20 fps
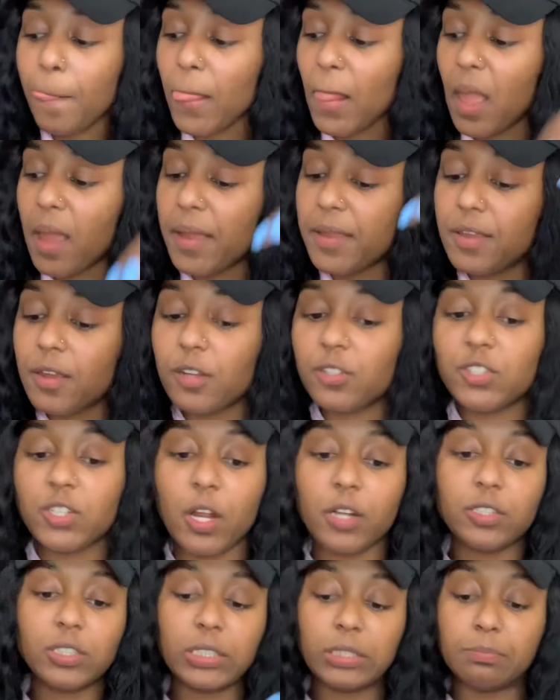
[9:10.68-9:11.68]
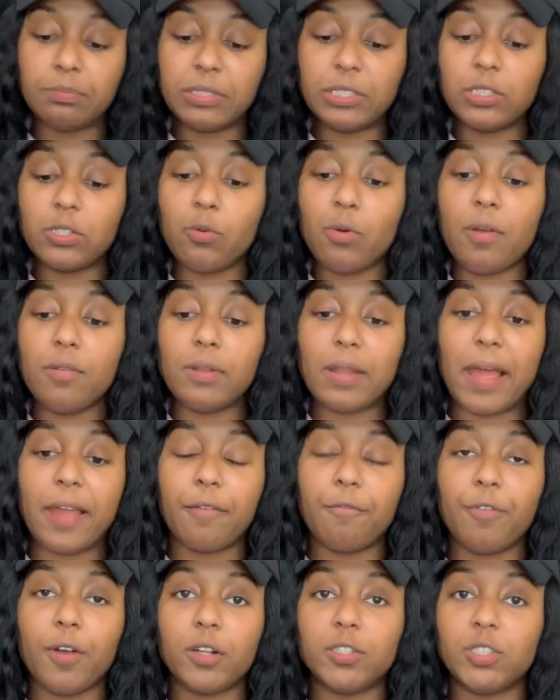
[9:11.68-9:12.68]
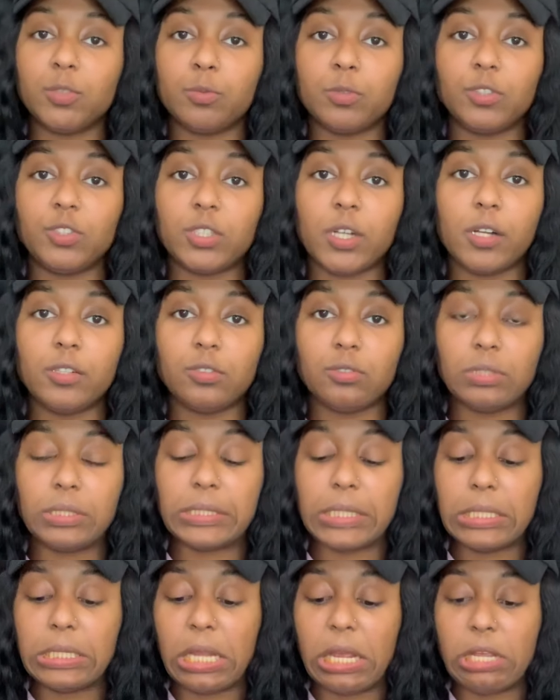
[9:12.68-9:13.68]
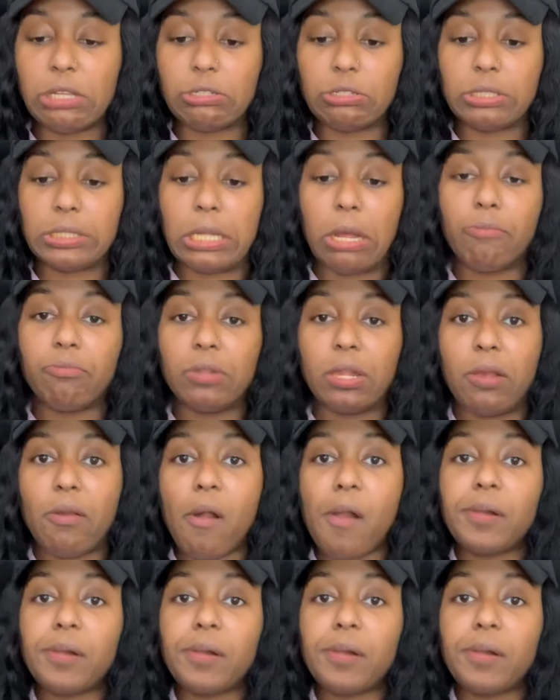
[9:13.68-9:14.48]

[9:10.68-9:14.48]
and your church could be doing like virtual church on Sundays or something.